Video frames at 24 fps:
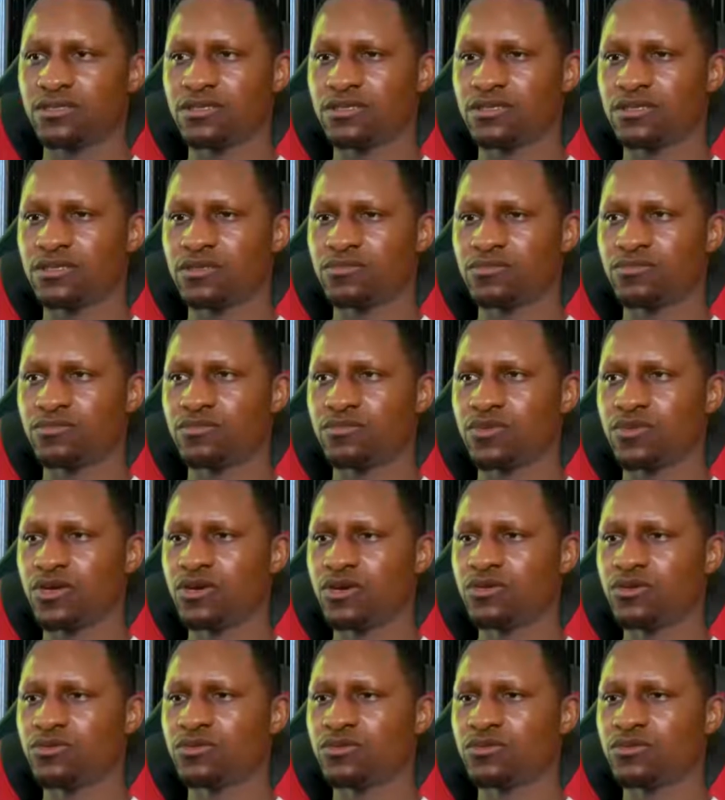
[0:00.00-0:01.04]
the,
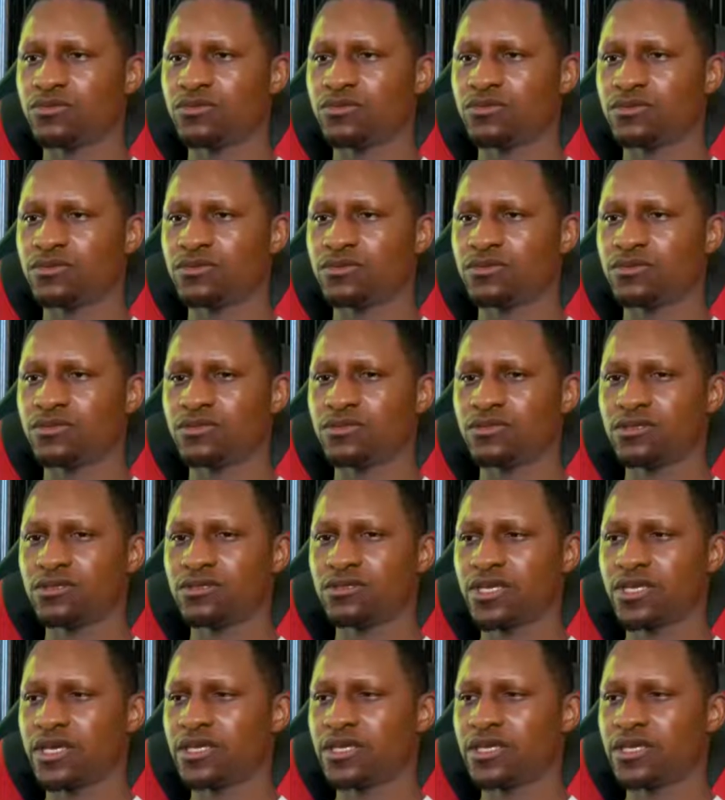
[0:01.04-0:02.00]
oh, okay.